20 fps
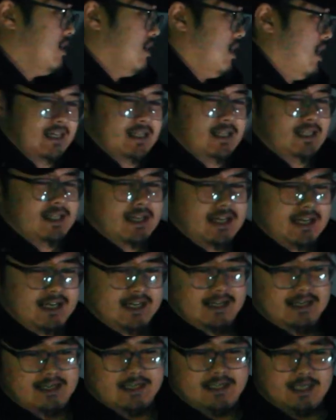It's
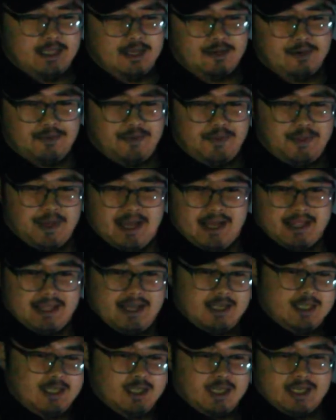a little thing
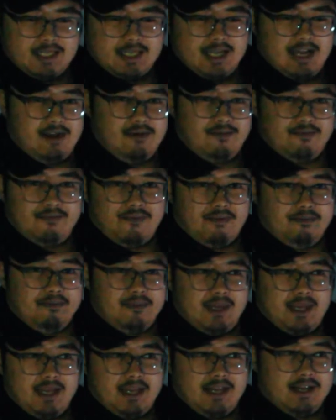that sticks out from
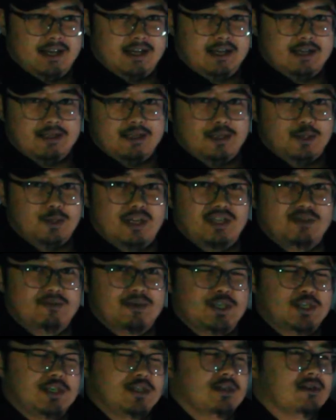the
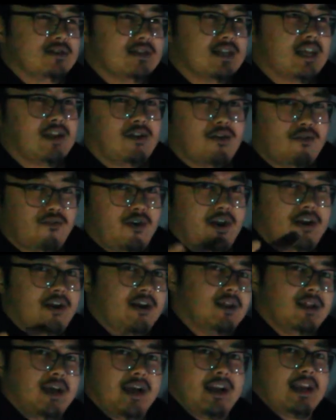transmission, and you're trying
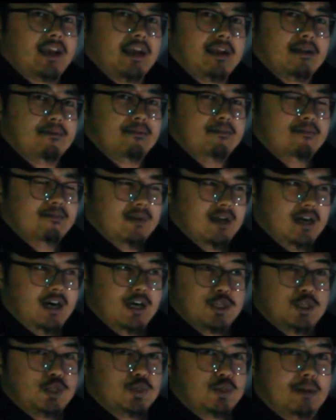to align it in
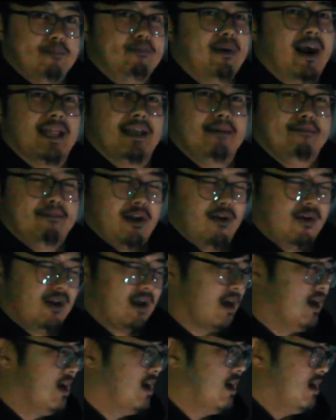onto the pilot
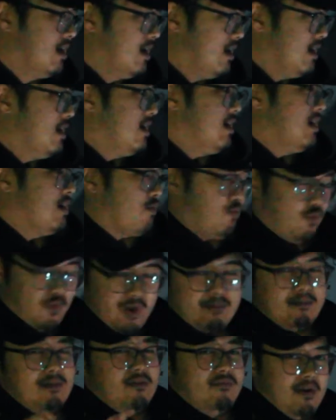bearing.
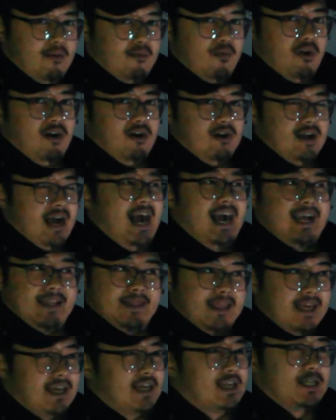Correct me if I'm wrong, I
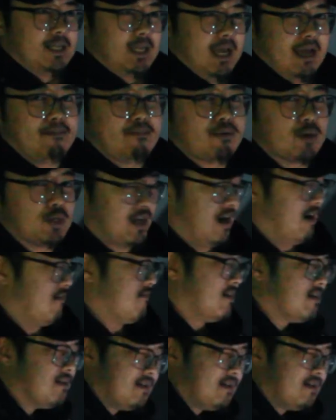think it's the emperor shaft.